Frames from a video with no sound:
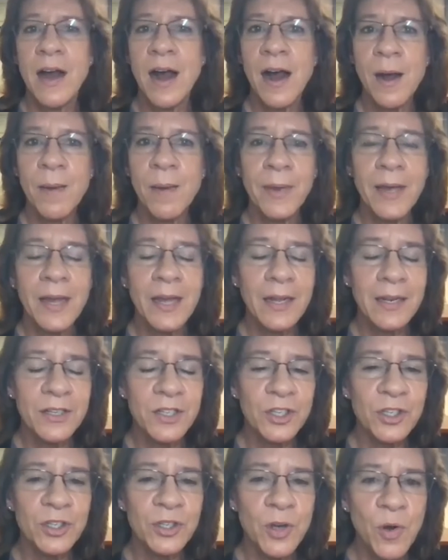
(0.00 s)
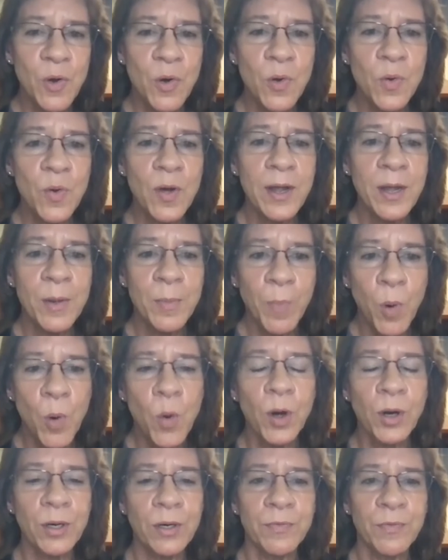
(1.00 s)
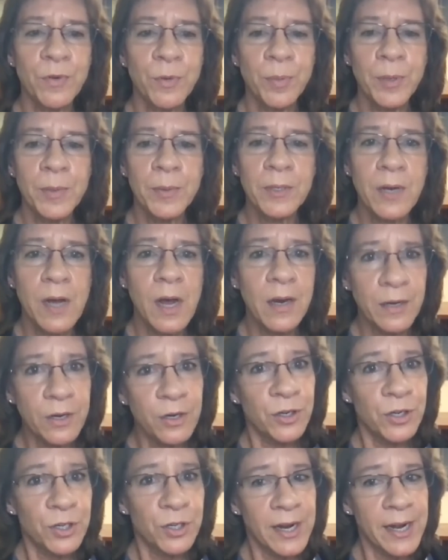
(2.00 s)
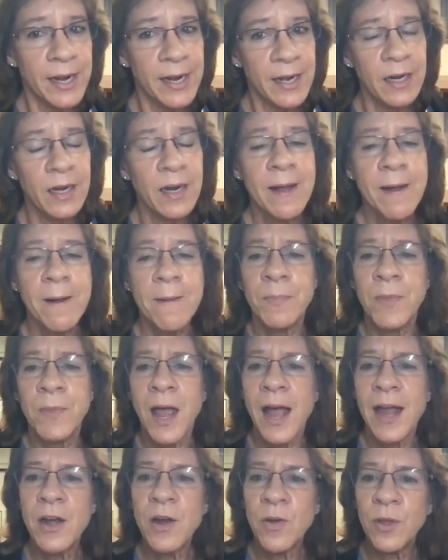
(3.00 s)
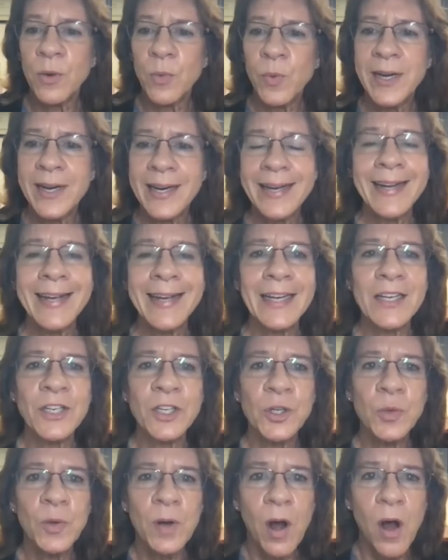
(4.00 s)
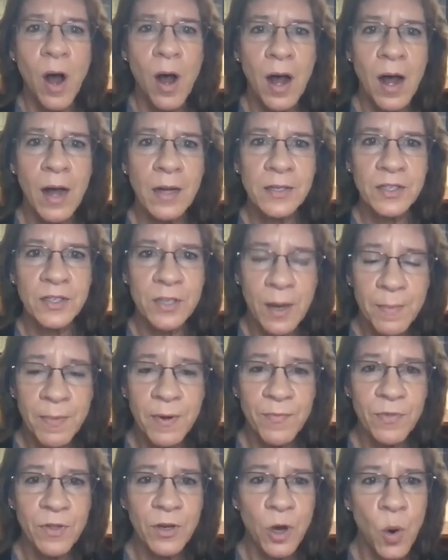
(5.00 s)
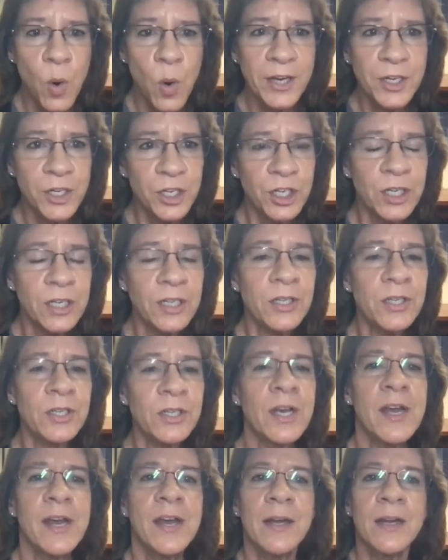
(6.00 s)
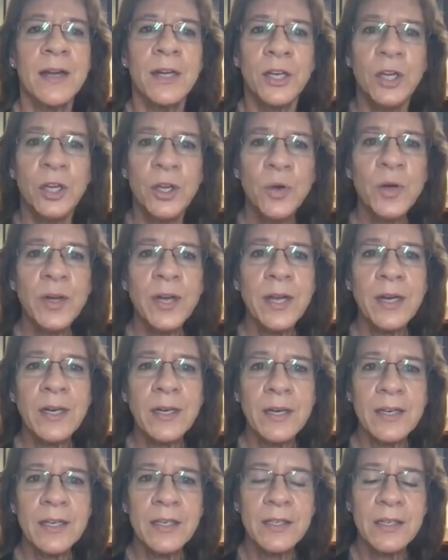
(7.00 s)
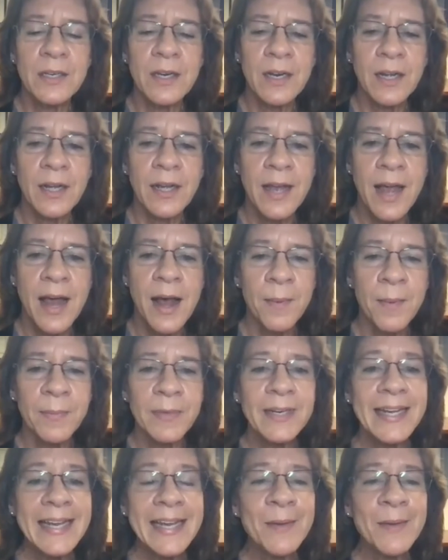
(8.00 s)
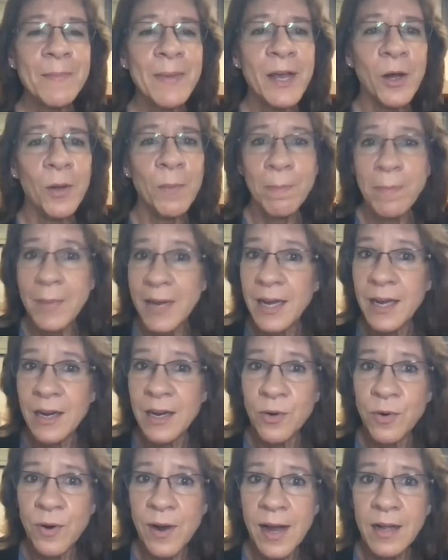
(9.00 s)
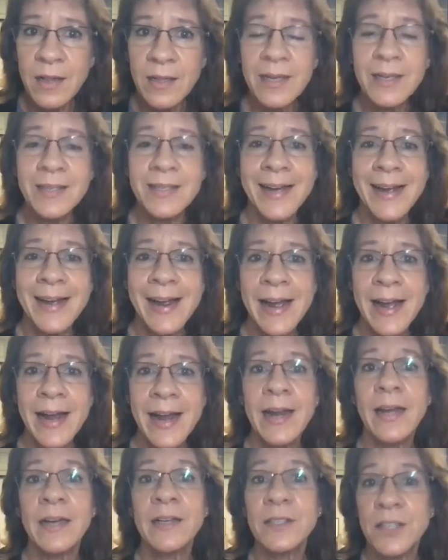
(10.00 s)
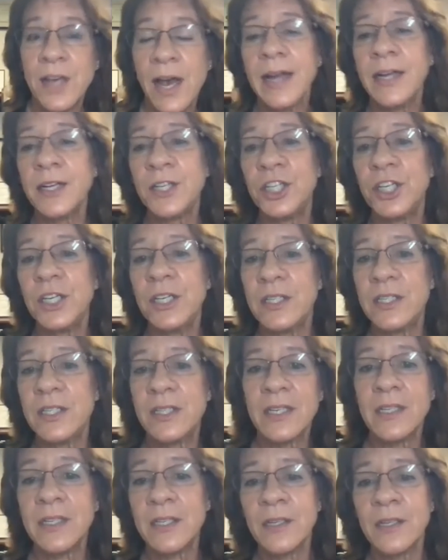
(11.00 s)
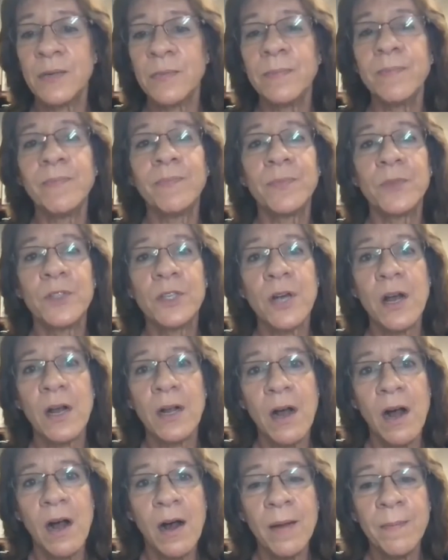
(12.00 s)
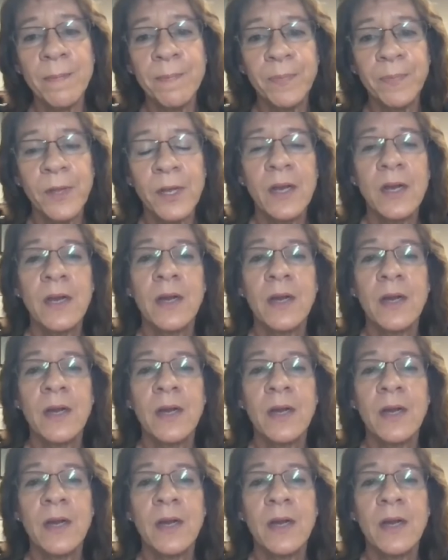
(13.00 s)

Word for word: Um, it's so important for people to understand. I know that we didn't get to some of the questions, you can um, email me directly, Diane at Tai Chi System dot com.